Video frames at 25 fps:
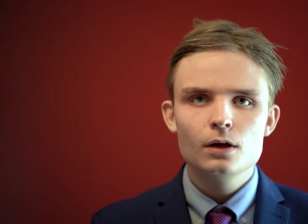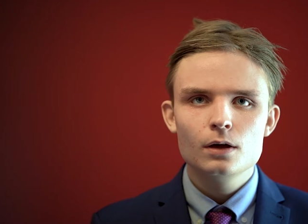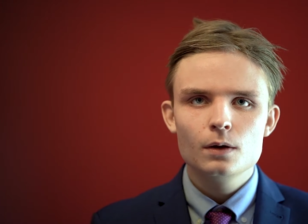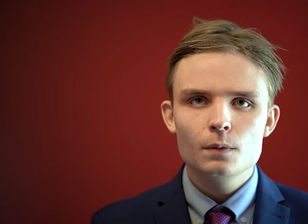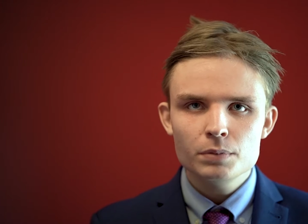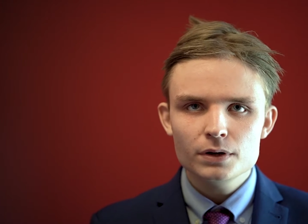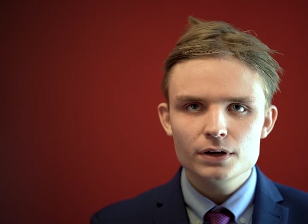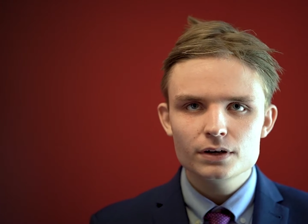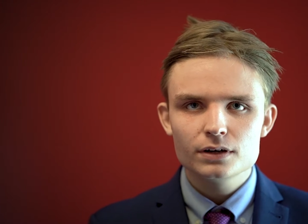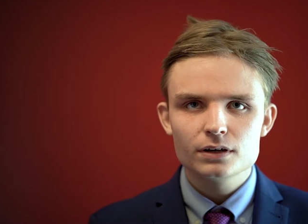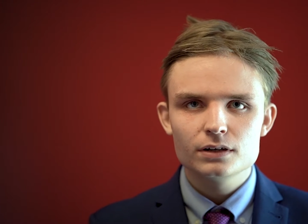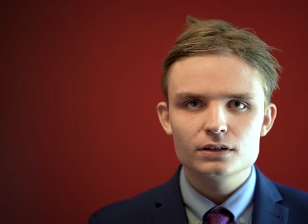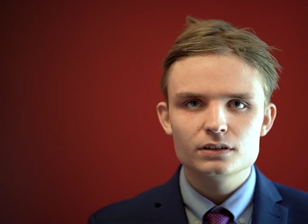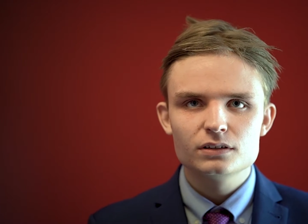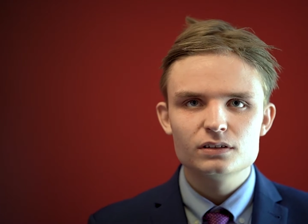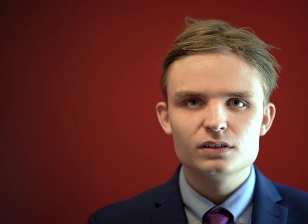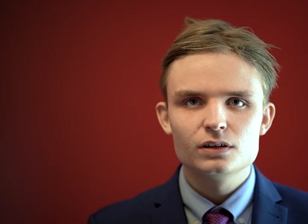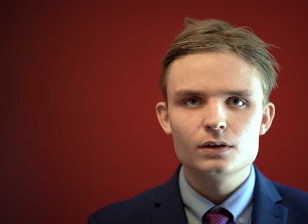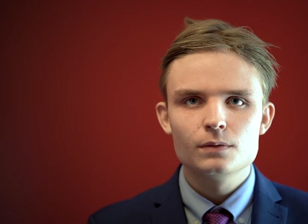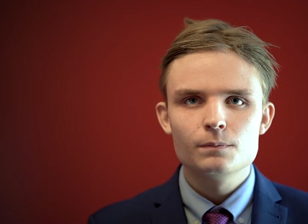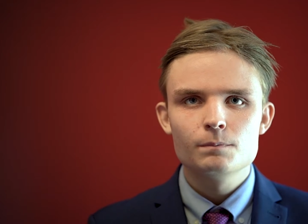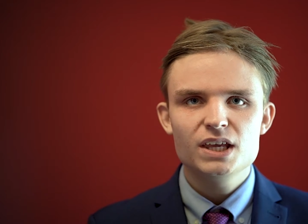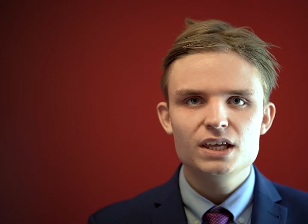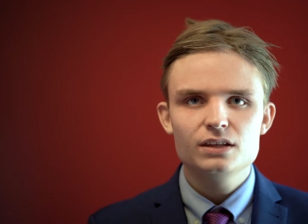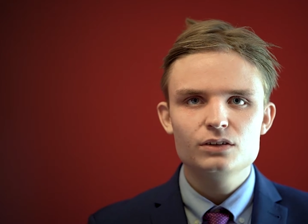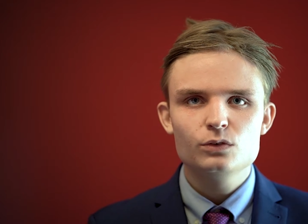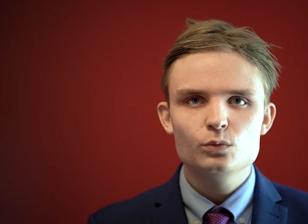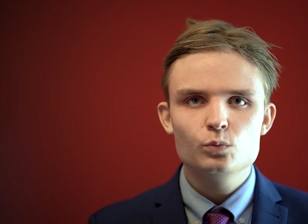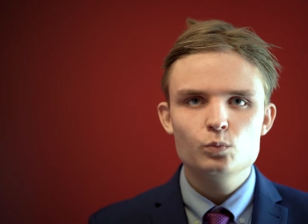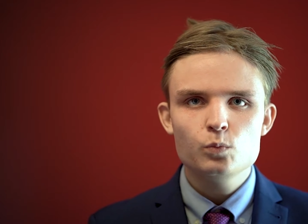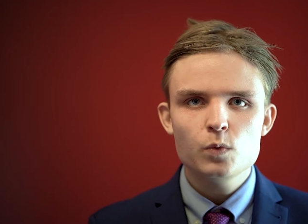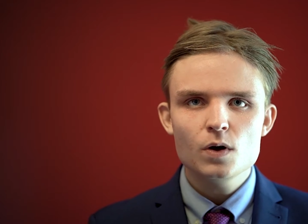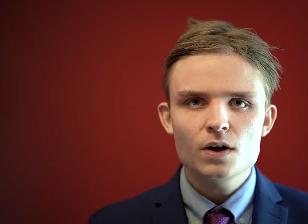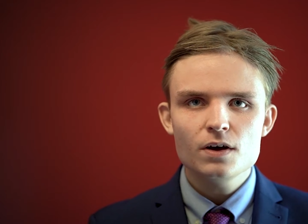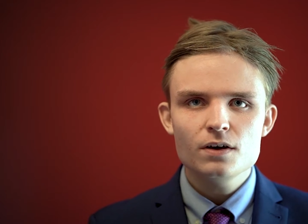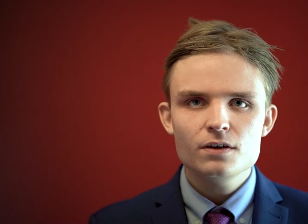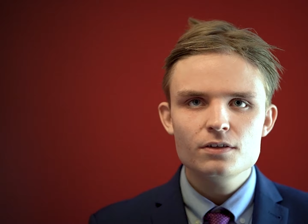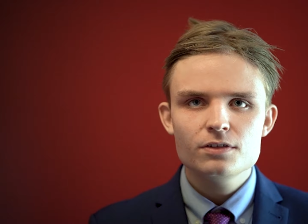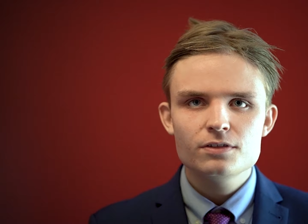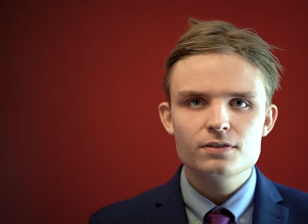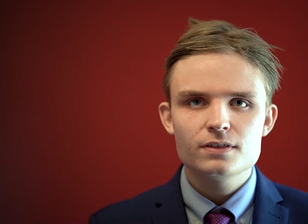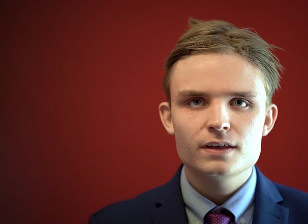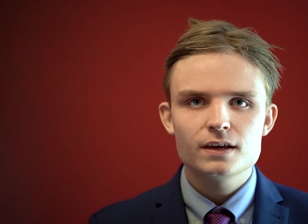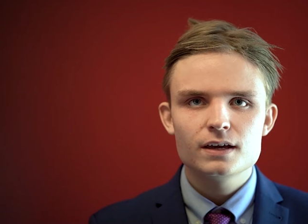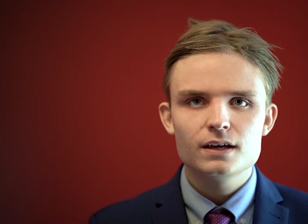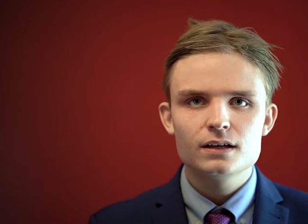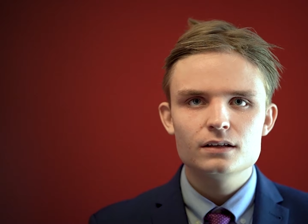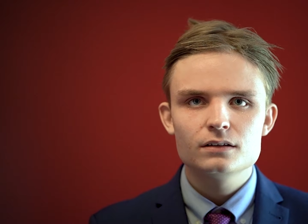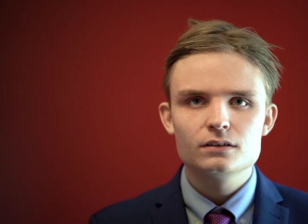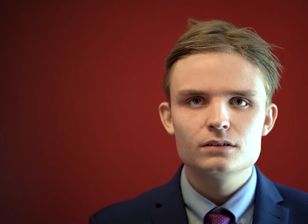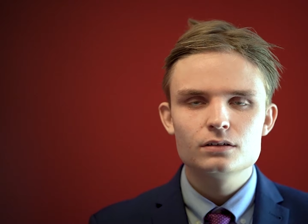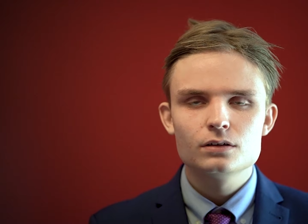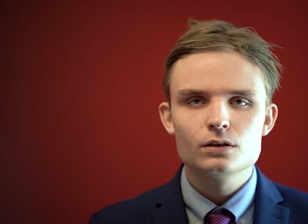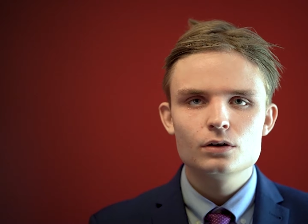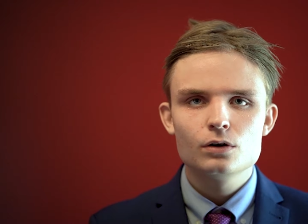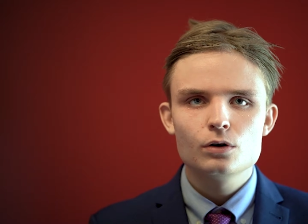but it's worth it